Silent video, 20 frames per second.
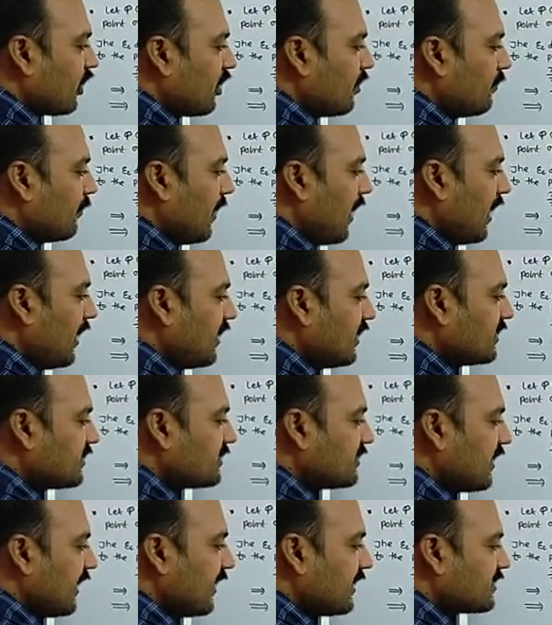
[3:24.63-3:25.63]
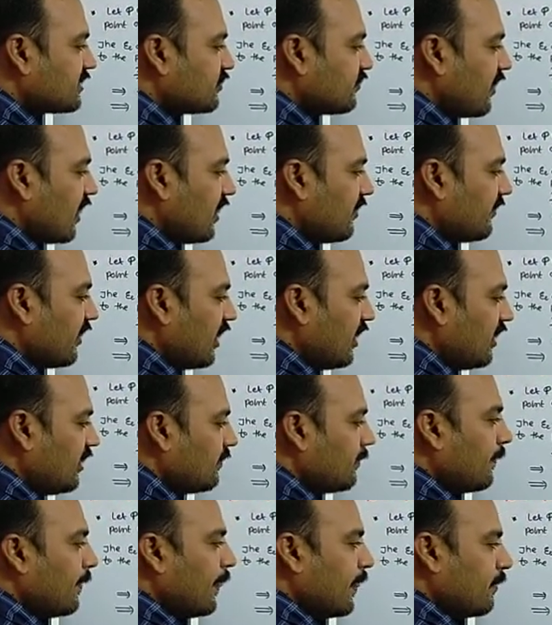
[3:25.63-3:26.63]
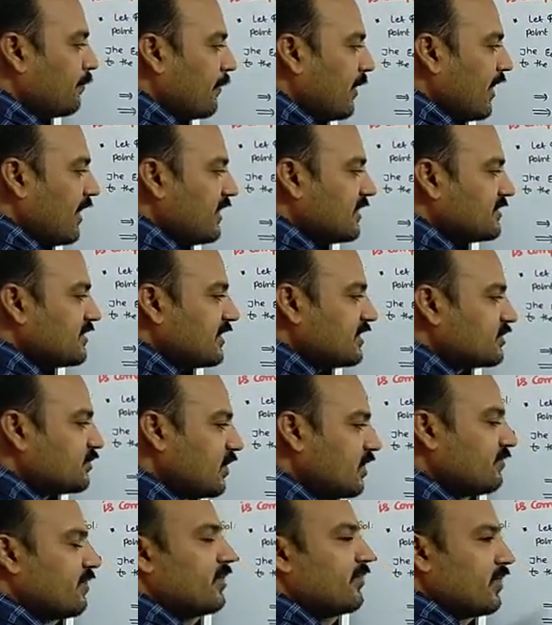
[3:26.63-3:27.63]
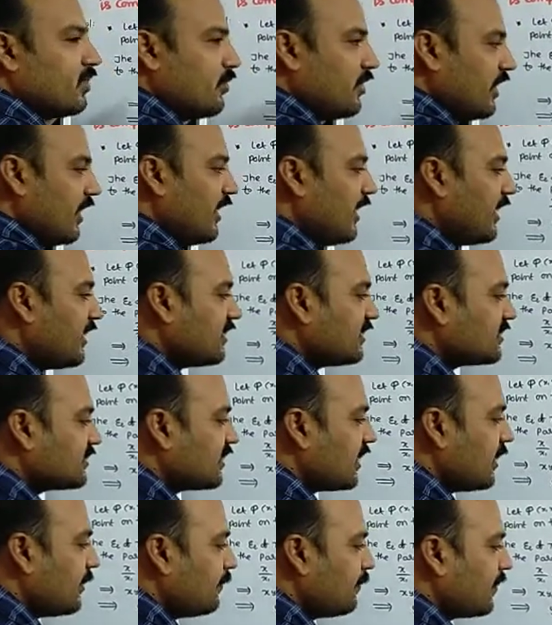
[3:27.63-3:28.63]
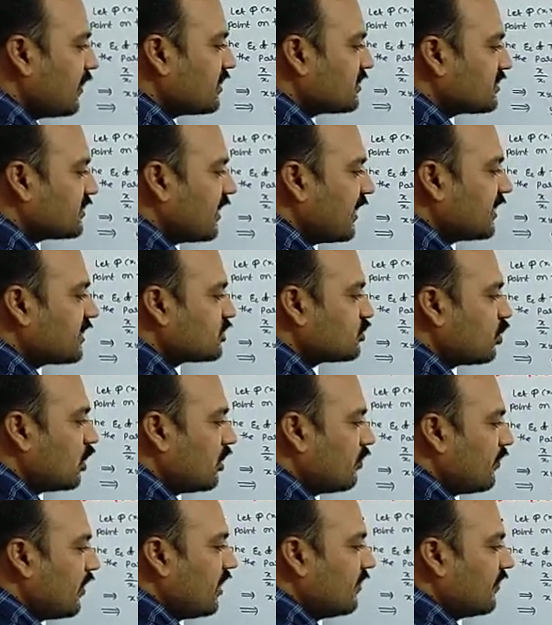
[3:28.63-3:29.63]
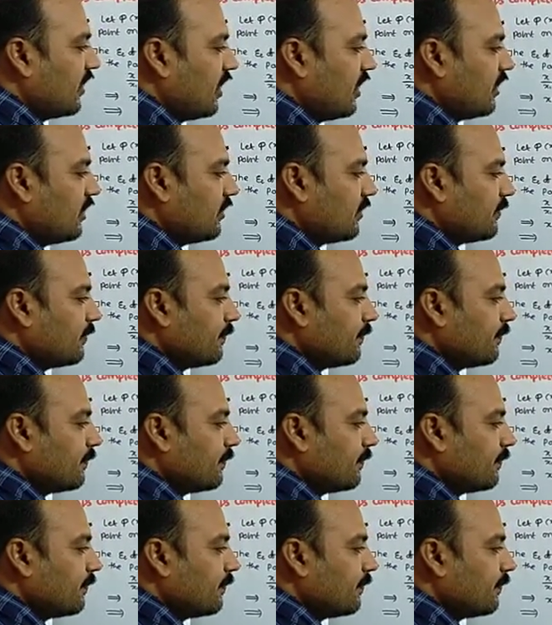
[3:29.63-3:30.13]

minus xy1 minus x1 y1 we can take this side plus x1 y1.